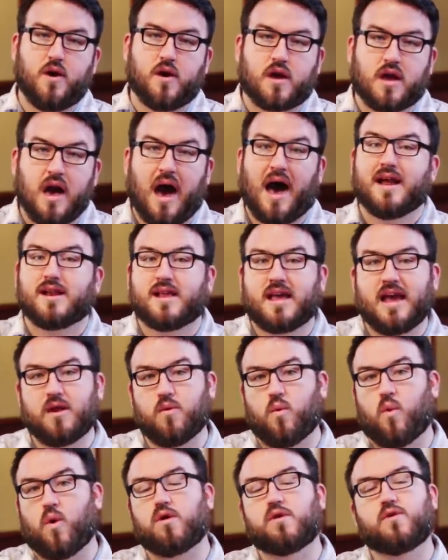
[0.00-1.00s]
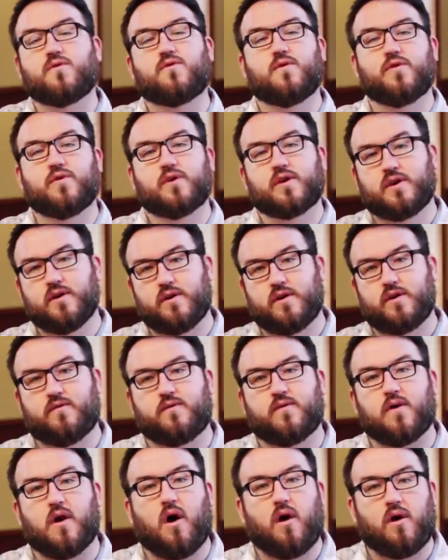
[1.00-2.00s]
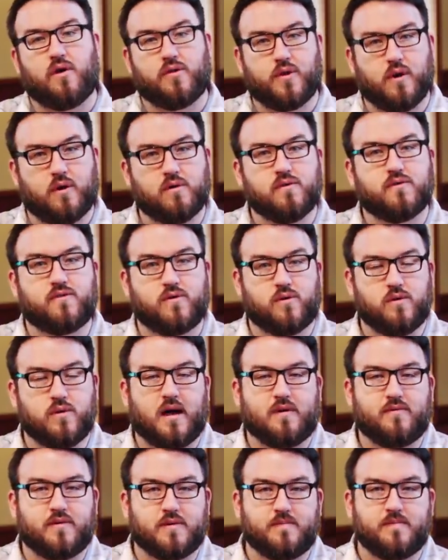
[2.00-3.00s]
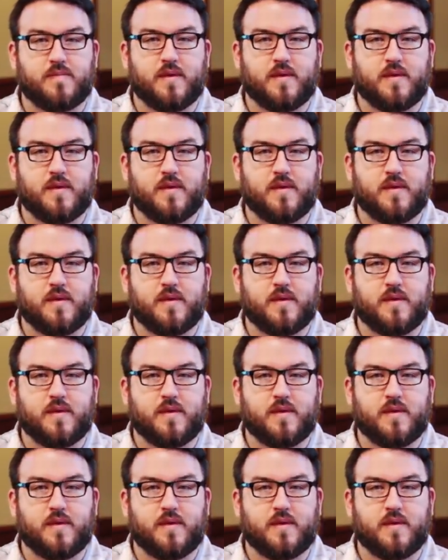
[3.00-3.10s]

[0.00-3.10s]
God can work for the good for all those who love him.